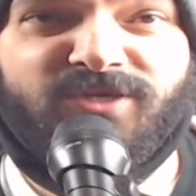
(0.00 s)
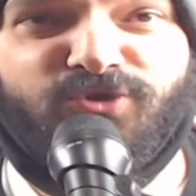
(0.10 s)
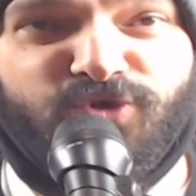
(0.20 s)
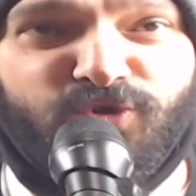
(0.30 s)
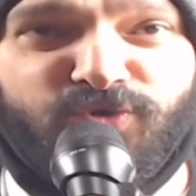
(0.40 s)

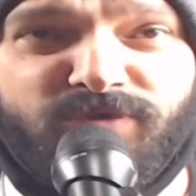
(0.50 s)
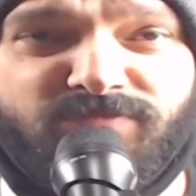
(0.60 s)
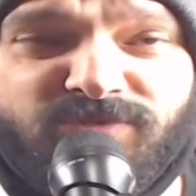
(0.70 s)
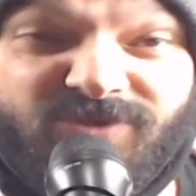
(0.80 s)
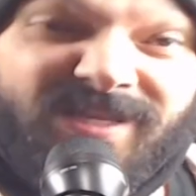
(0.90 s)
noon,
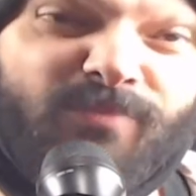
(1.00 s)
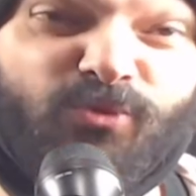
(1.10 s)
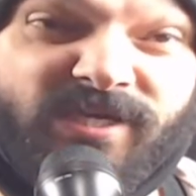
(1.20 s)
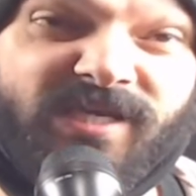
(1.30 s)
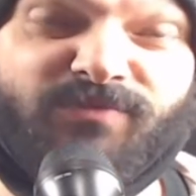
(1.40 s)
so it's not
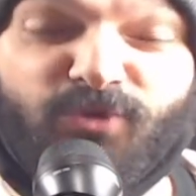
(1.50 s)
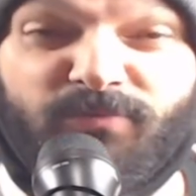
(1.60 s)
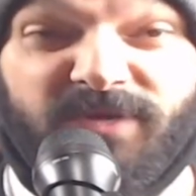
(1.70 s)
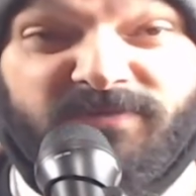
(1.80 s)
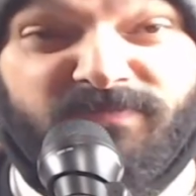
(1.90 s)
morning anymore,
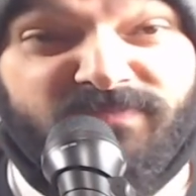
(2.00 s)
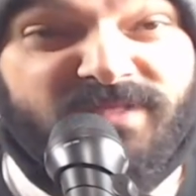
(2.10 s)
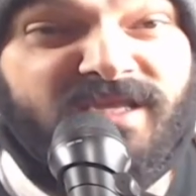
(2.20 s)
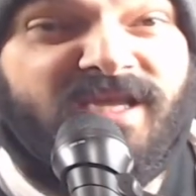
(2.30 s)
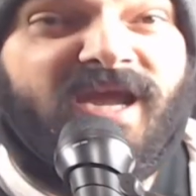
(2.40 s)
but
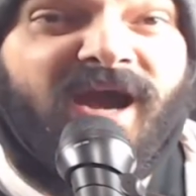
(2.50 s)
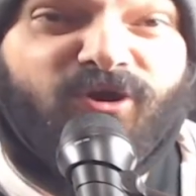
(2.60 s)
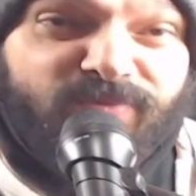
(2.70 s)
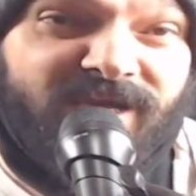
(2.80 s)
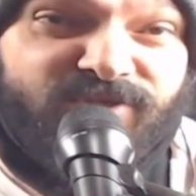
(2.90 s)
I
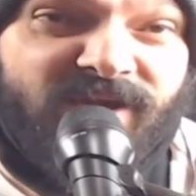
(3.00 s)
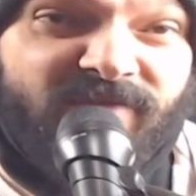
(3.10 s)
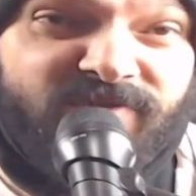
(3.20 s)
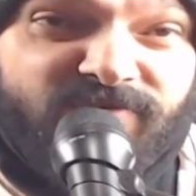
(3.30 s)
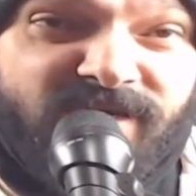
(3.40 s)
hope you guys are
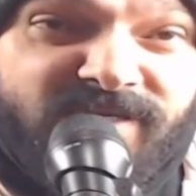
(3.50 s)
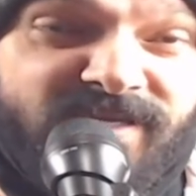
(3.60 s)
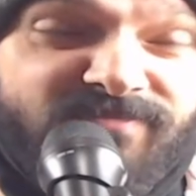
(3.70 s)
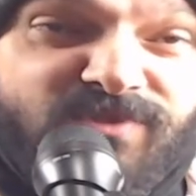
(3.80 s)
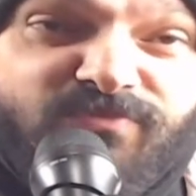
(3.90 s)
having a great
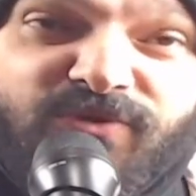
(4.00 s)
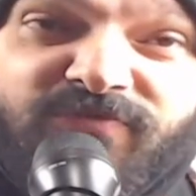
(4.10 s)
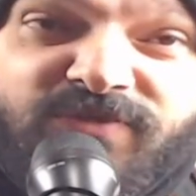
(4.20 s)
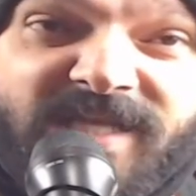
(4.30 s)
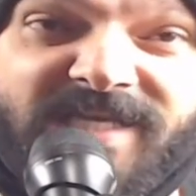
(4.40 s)
day. It's a
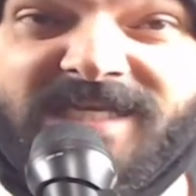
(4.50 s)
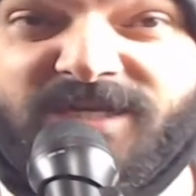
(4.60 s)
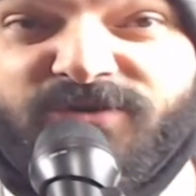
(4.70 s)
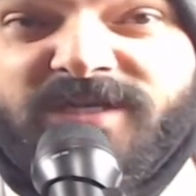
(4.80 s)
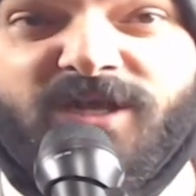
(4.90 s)
beautiful day
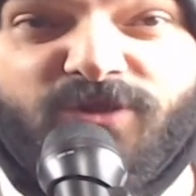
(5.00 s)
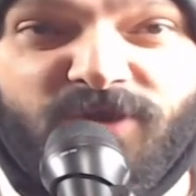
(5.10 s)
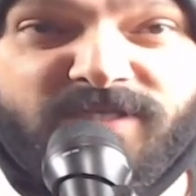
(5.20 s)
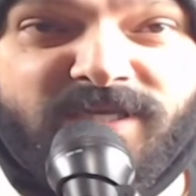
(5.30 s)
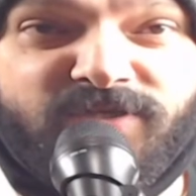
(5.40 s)
here in
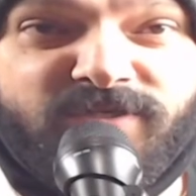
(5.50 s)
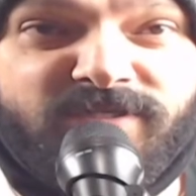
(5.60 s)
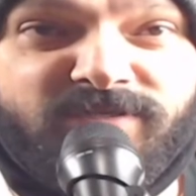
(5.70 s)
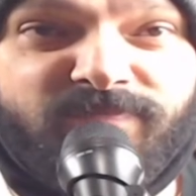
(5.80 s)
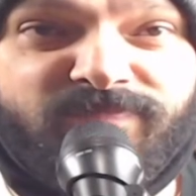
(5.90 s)
Los
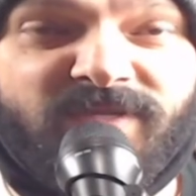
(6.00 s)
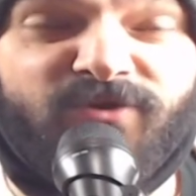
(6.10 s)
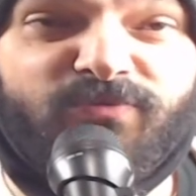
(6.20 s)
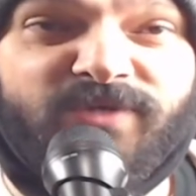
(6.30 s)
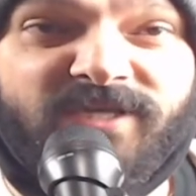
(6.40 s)
Angeles. I
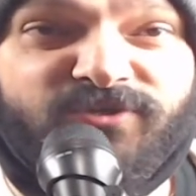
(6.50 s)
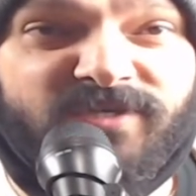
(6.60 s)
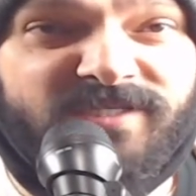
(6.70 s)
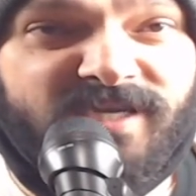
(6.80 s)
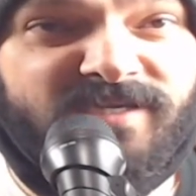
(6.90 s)
hope you guys are
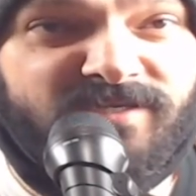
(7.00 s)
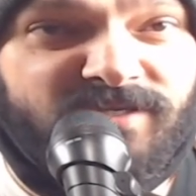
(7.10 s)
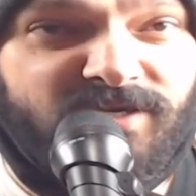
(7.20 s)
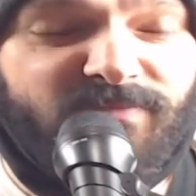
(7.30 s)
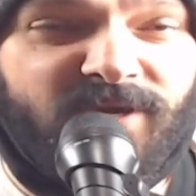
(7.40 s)
excited
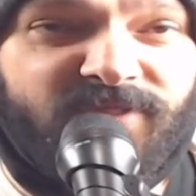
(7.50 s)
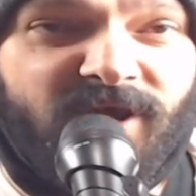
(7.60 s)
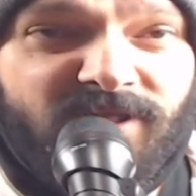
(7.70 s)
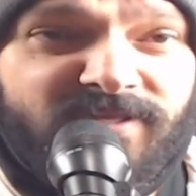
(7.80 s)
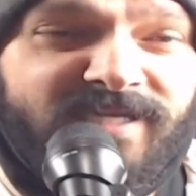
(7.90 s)
about the
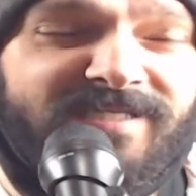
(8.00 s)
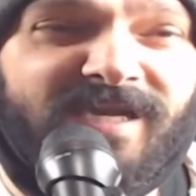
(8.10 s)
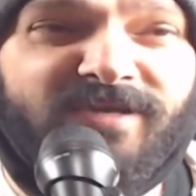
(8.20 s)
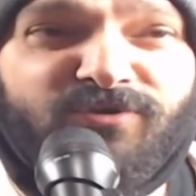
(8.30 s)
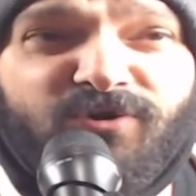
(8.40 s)
holidays.
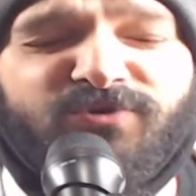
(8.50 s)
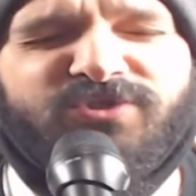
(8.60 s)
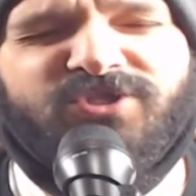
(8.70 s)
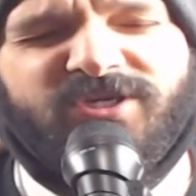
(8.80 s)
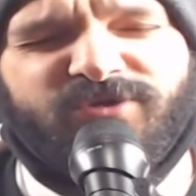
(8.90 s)
I know
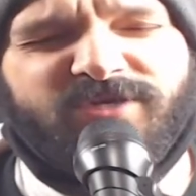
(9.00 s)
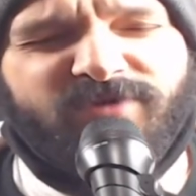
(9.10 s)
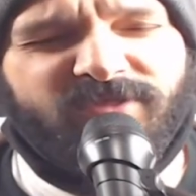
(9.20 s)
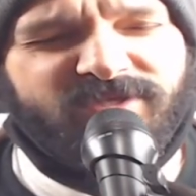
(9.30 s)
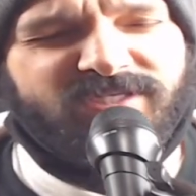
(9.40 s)
generally
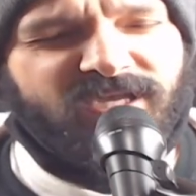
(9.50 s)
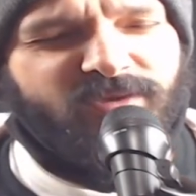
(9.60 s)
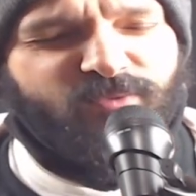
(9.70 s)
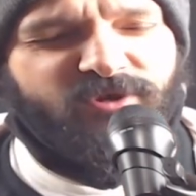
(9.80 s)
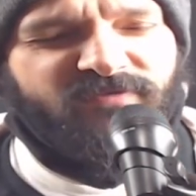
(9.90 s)
around this
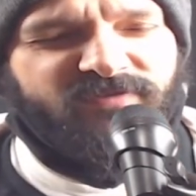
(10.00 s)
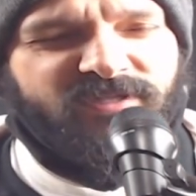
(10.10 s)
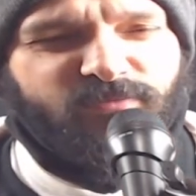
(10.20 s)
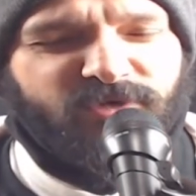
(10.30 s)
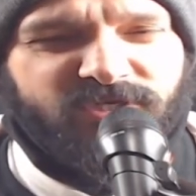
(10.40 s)
time we are
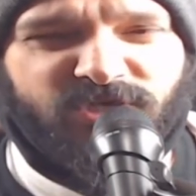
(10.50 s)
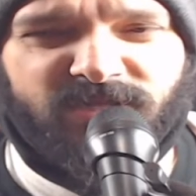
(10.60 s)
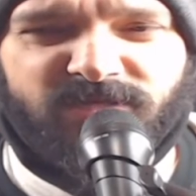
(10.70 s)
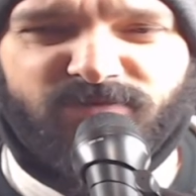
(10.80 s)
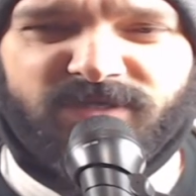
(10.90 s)
feeling pretty
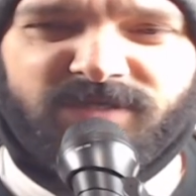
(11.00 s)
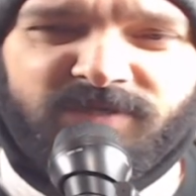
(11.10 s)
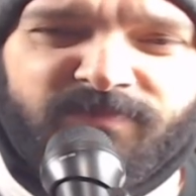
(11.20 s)
jolly, but